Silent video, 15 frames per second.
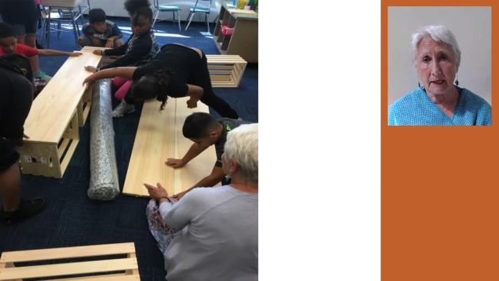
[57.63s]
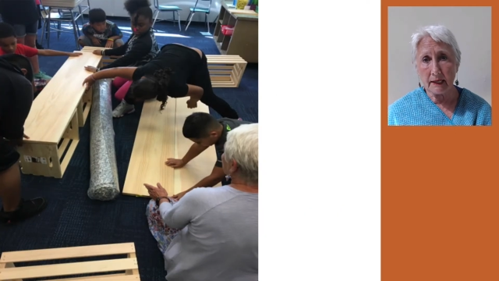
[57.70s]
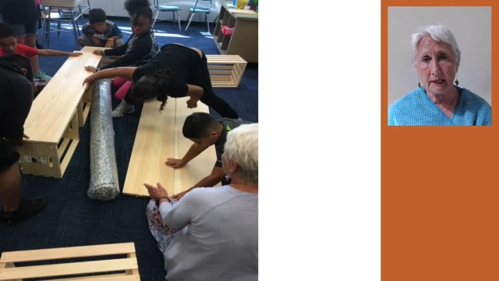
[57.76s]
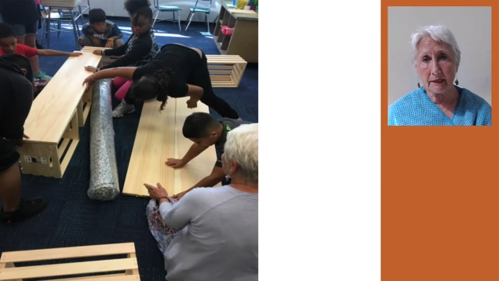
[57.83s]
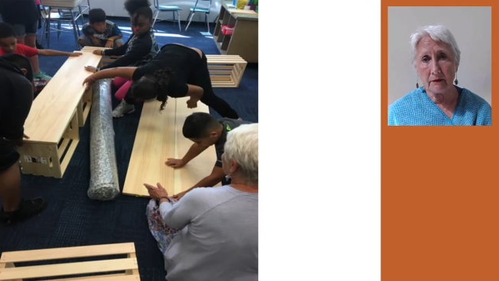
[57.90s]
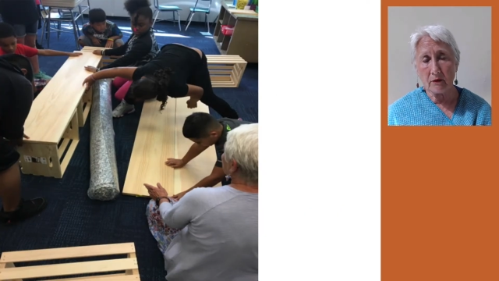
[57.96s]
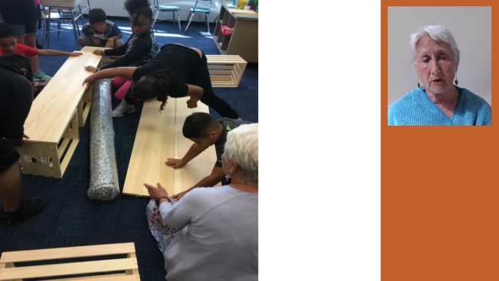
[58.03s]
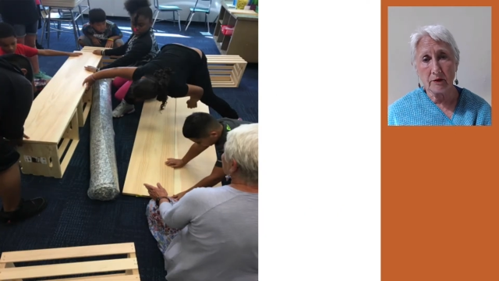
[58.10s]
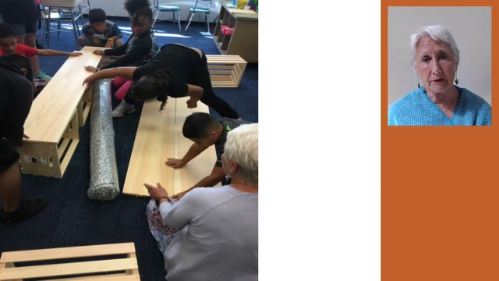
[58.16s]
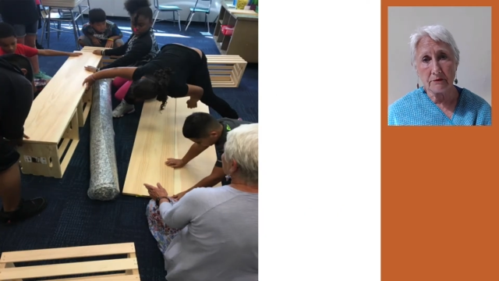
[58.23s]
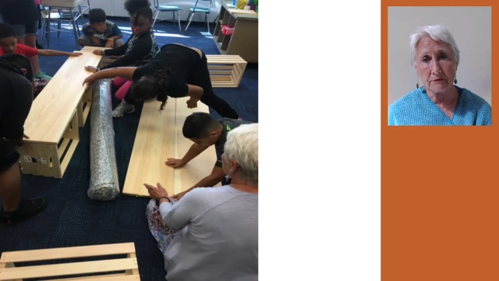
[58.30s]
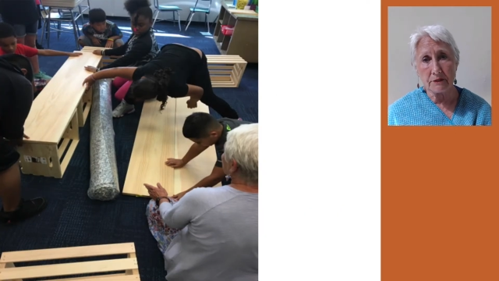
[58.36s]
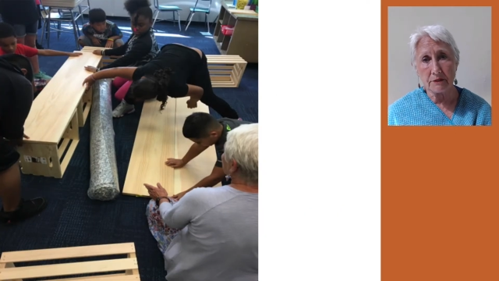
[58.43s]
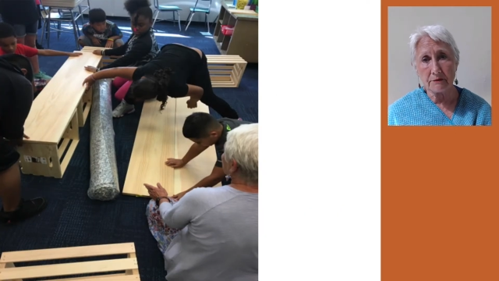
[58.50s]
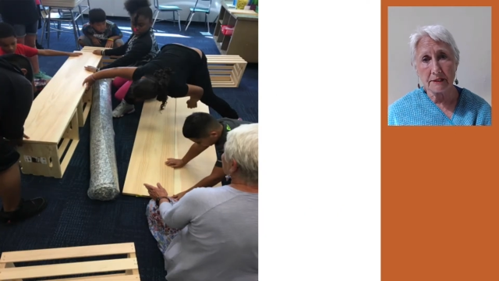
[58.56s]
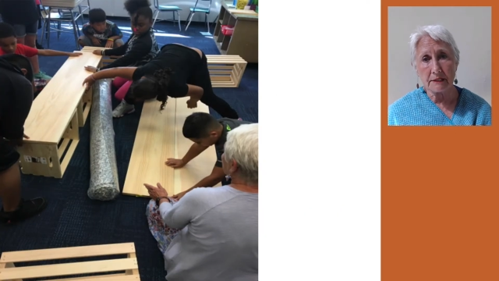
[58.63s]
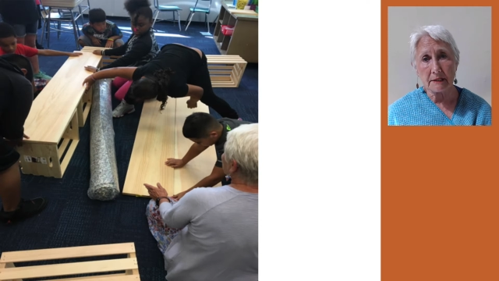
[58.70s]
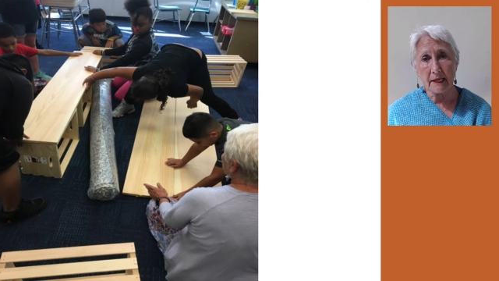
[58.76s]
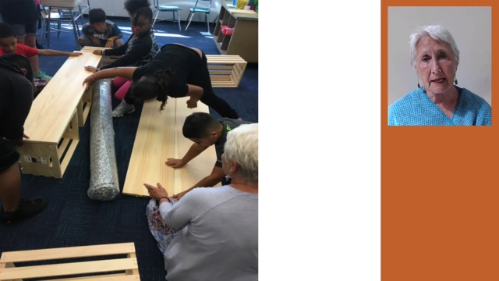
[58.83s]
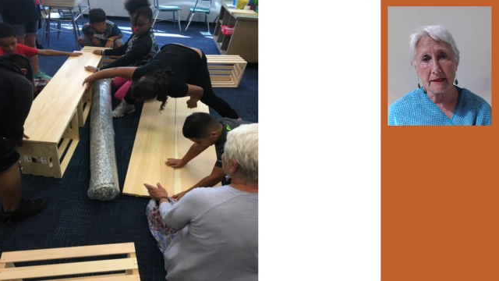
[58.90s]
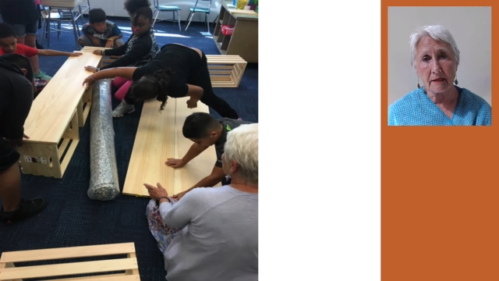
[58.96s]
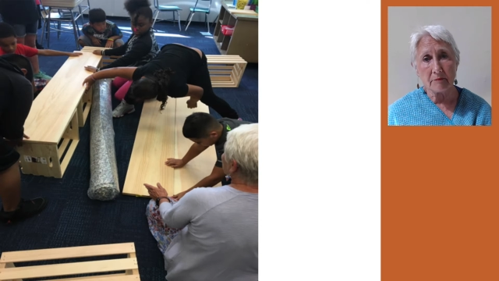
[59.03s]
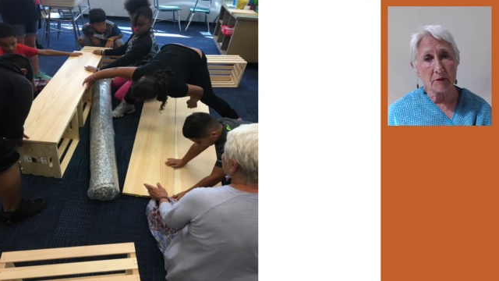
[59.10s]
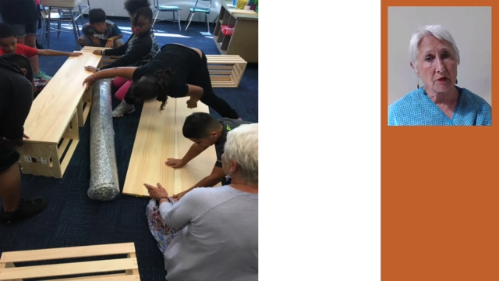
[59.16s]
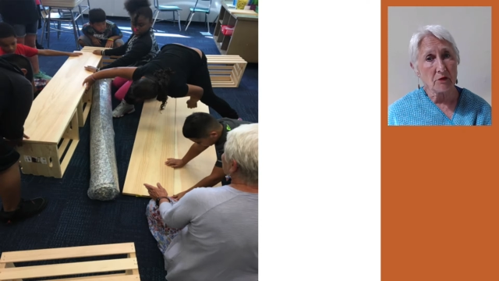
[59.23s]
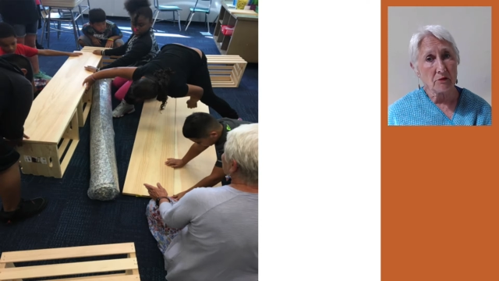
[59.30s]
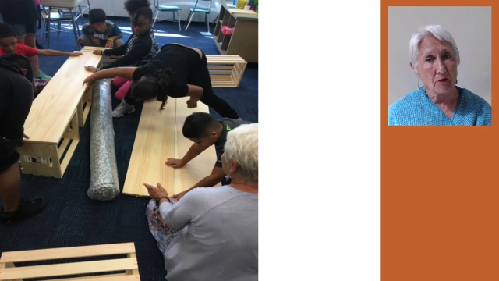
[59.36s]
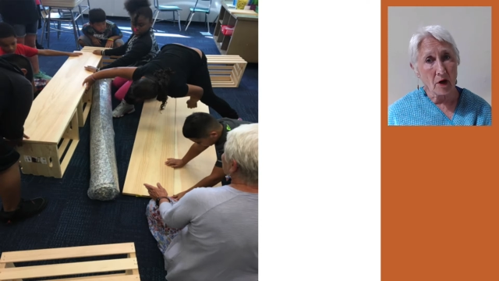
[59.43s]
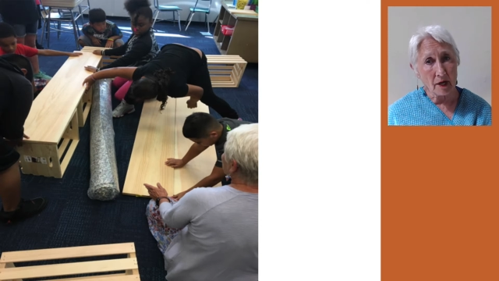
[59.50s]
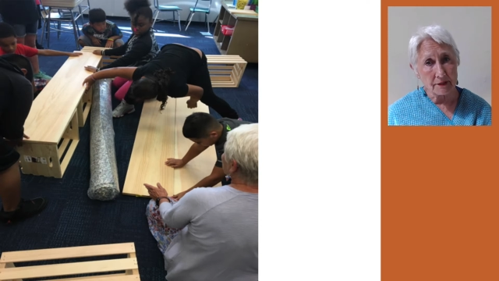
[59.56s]
and all you do is lay them
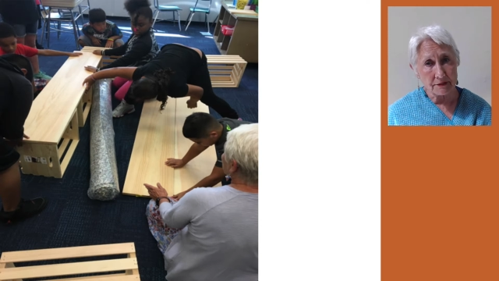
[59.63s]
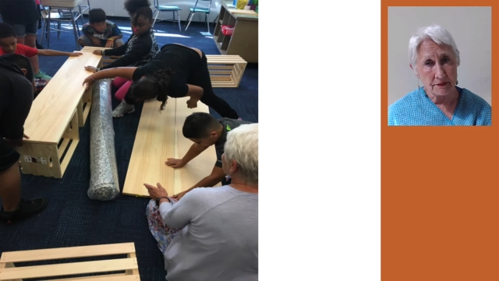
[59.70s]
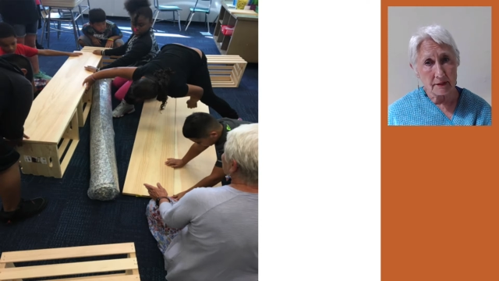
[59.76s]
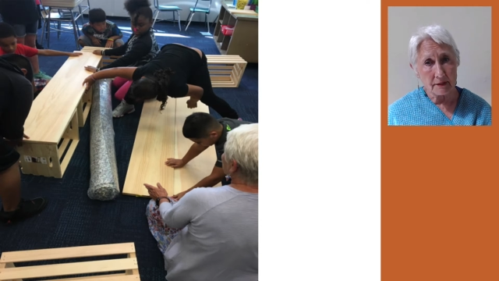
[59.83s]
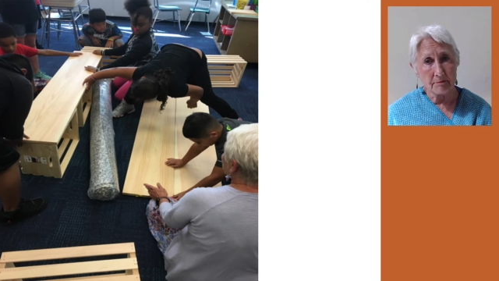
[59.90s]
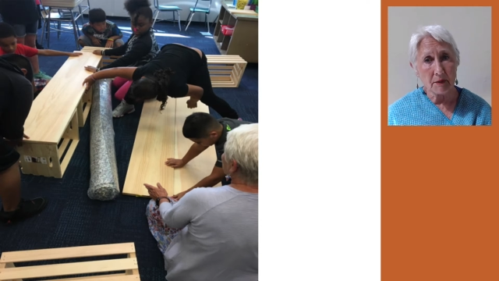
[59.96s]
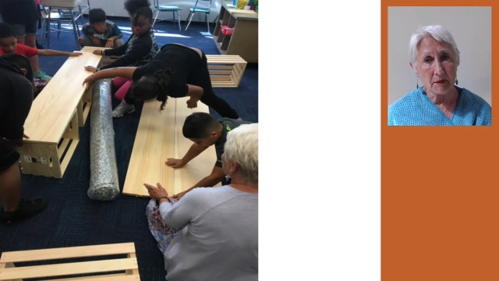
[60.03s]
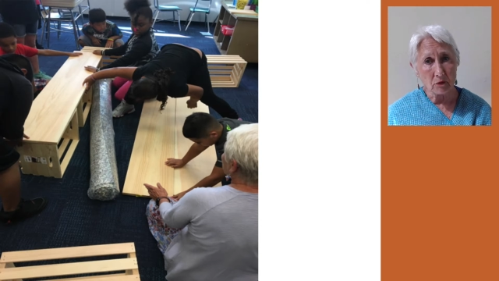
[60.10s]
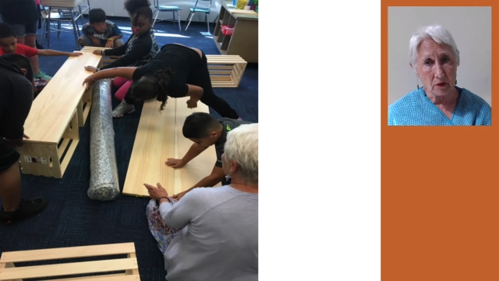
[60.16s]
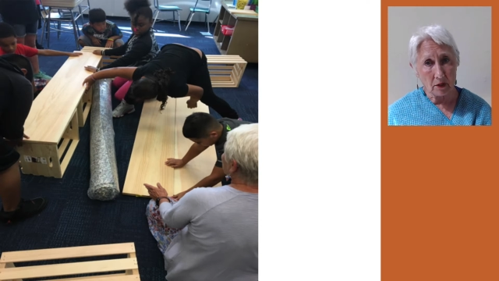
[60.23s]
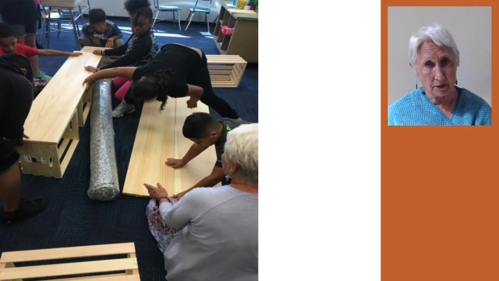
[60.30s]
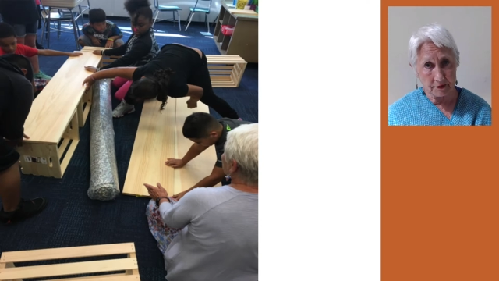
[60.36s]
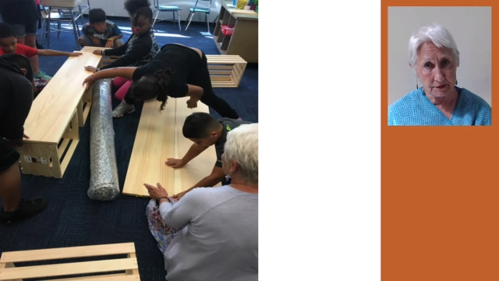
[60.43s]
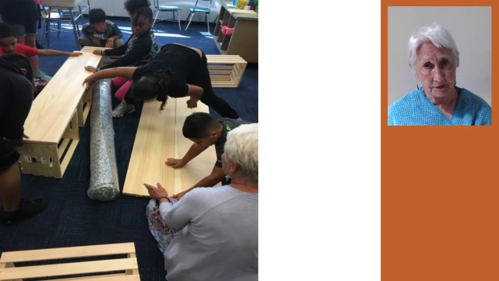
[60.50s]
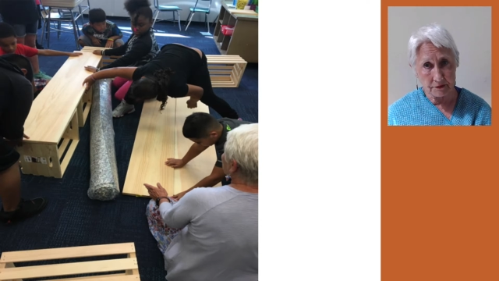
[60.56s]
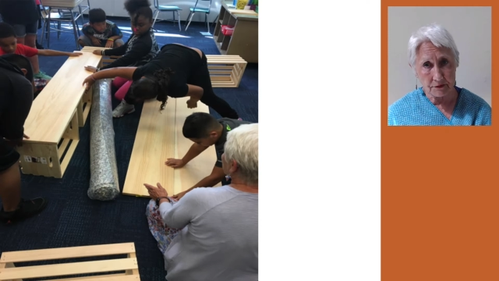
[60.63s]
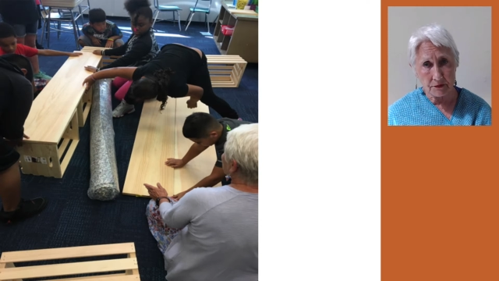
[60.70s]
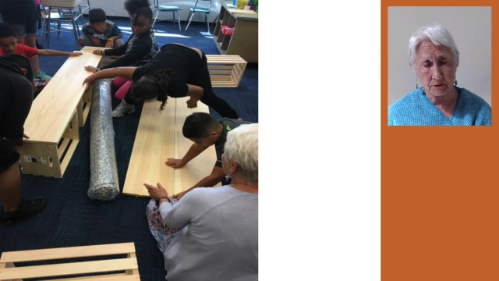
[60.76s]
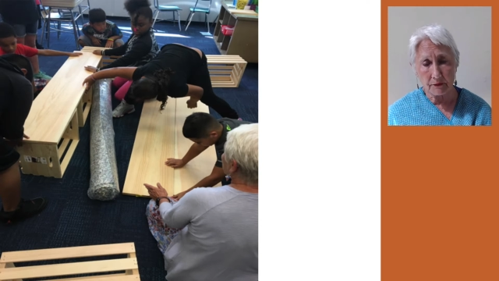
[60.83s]
across milk cartons,